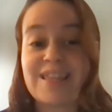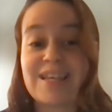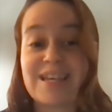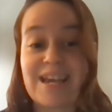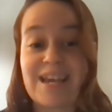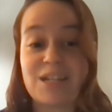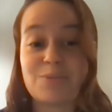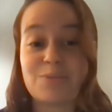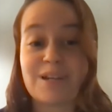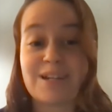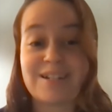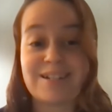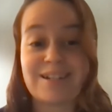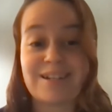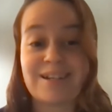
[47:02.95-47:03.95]

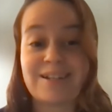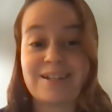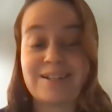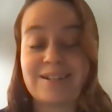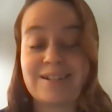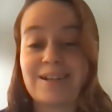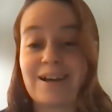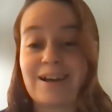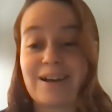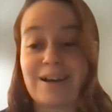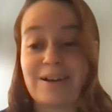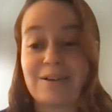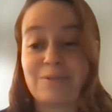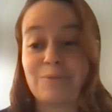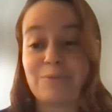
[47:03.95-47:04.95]
engagement in,
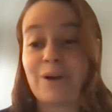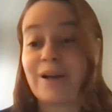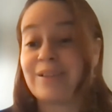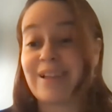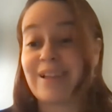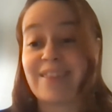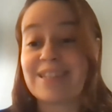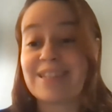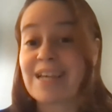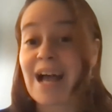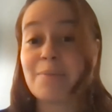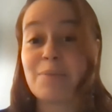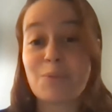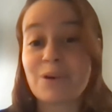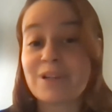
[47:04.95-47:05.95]
well, at the
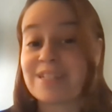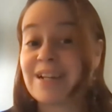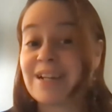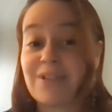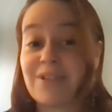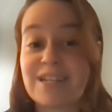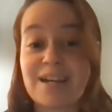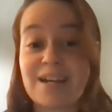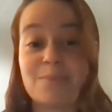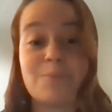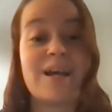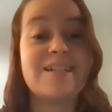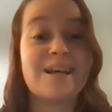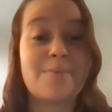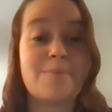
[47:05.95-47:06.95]
time it wasn't even yet a
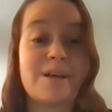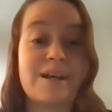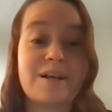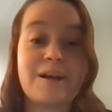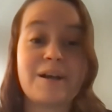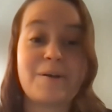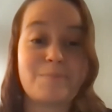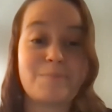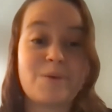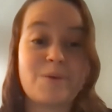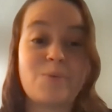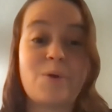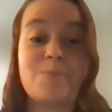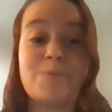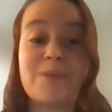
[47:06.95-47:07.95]
pandemic, but
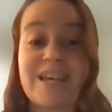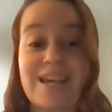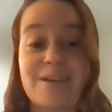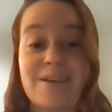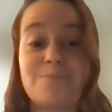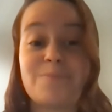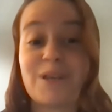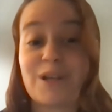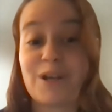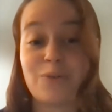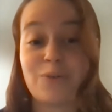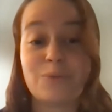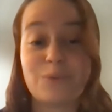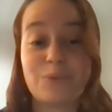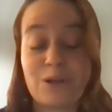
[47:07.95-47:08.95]
what became the
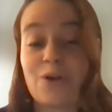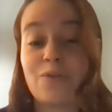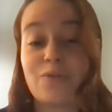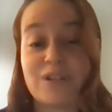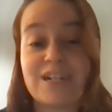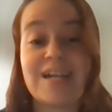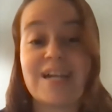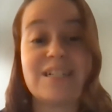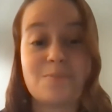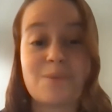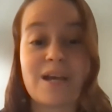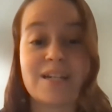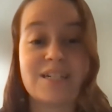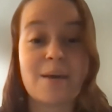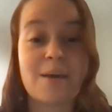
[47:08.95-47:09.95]
COVID-19
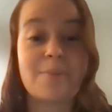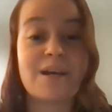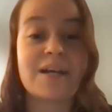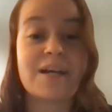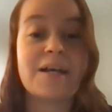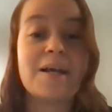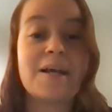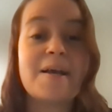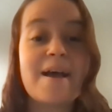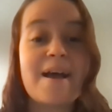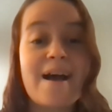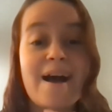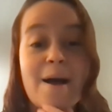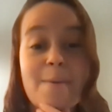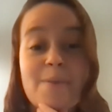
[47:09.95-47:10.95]
pandemic.
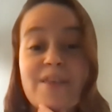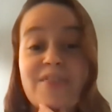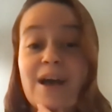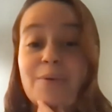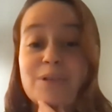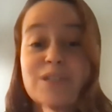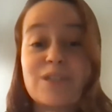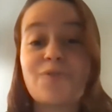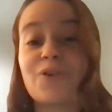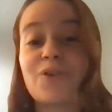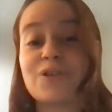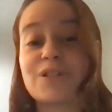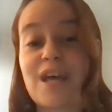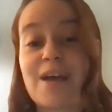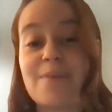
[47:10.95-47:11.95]
And that was the
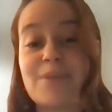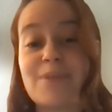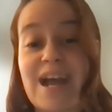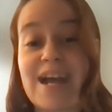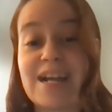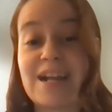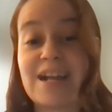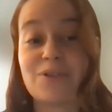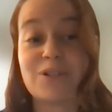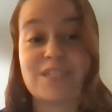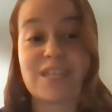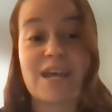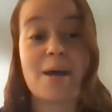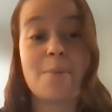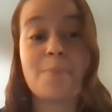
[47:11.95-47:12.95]
first time that I had ever
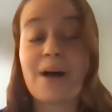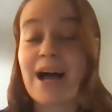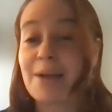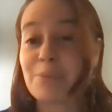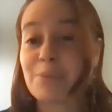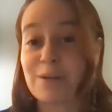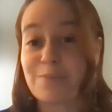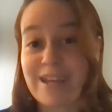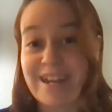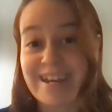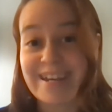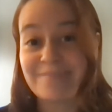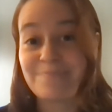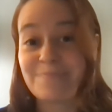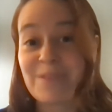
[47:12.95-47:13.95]
set up a hybrid
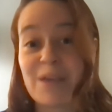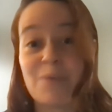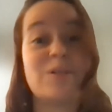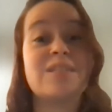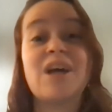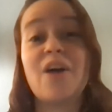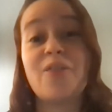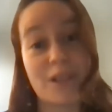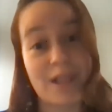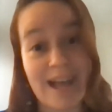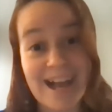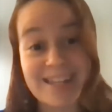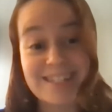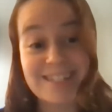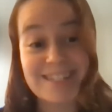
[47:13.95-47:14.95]
meeting. It was not the
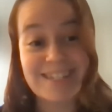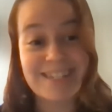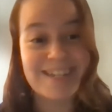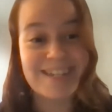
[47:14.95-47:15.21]
last.